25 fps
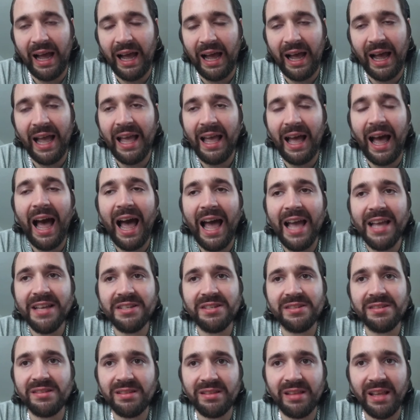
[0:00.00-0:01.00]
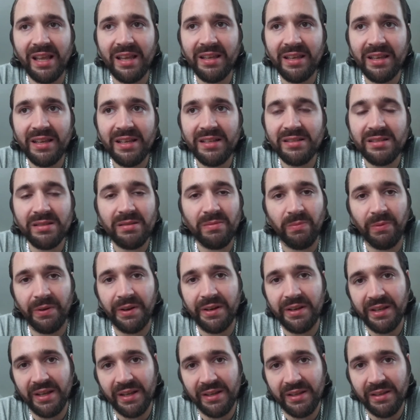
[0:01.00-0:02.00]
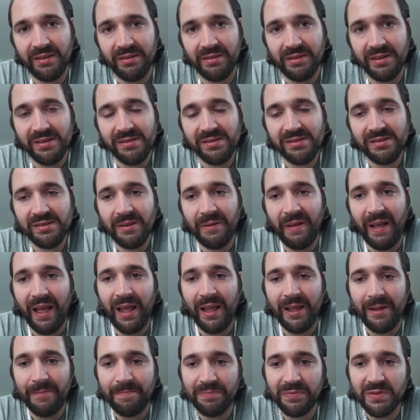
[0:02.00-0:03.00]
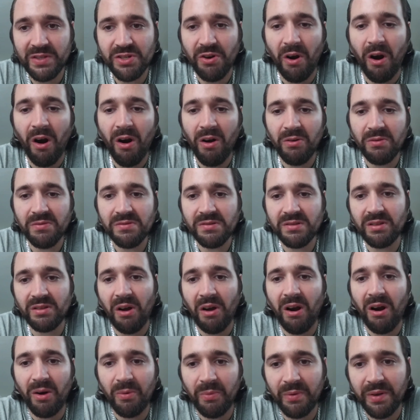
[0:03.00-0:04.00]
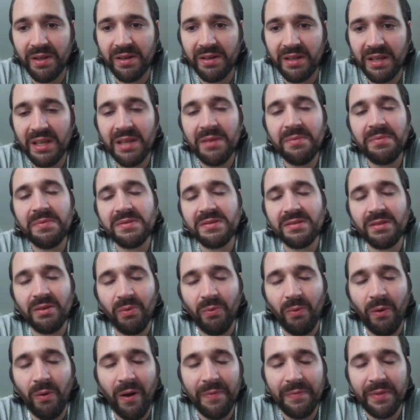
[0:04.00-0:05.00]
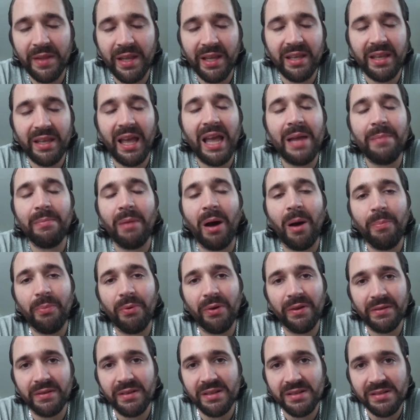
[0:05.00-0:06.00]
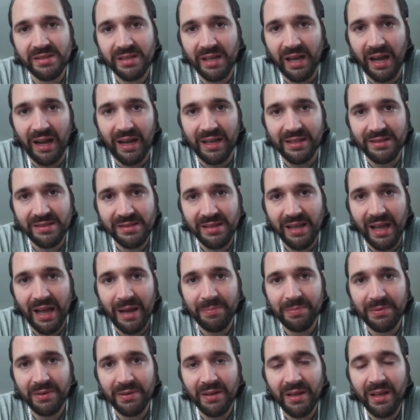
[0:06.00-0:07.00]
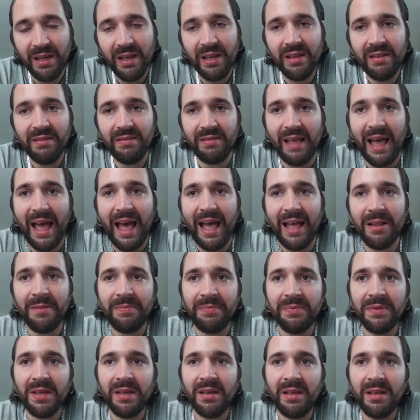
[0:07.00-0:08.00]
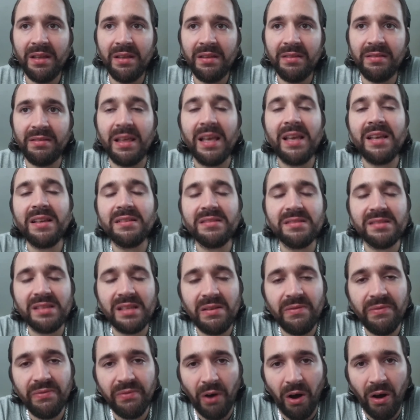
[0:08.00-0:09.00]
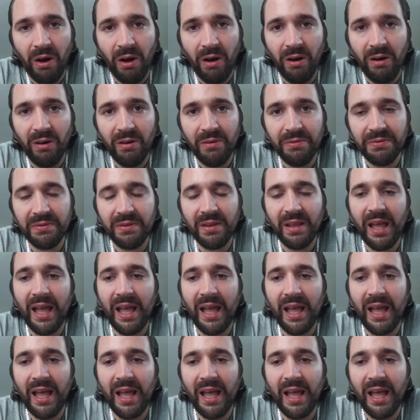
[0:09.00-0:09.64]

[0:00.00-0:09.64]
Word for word: I, I just think it's ridiculous. And Charles Darwin, he was the one that came up with this concept that things evolved.